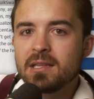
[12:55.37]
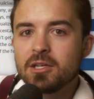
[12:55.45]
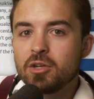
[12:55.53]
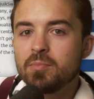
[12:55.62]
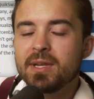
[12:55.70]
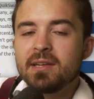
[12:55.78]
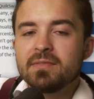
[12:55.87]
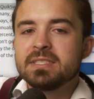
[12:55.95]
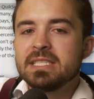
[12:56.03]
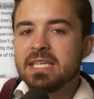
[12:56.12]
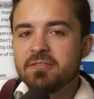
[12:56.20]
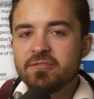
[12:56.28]
a little bit of
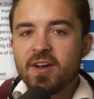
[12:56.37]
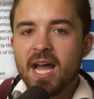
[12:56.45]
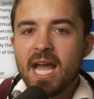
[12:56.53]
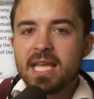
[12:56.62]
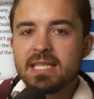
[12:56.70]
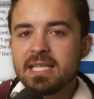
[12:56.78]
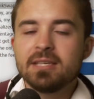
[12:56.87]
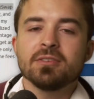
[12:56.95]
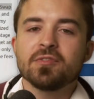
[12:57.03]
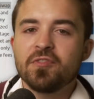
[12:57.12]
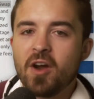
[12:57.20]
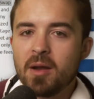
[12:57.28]
DeFi yield
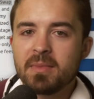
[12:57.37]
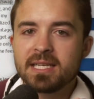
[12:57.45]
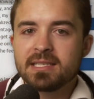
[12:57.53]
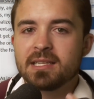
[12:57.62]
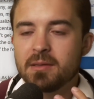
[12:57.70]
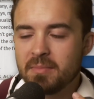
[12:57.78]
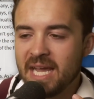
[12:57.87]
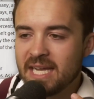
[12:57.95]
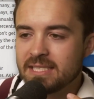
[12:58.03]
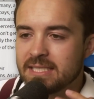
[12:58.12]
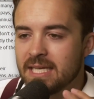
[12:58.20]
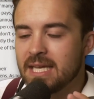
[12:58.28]
farming to the mix,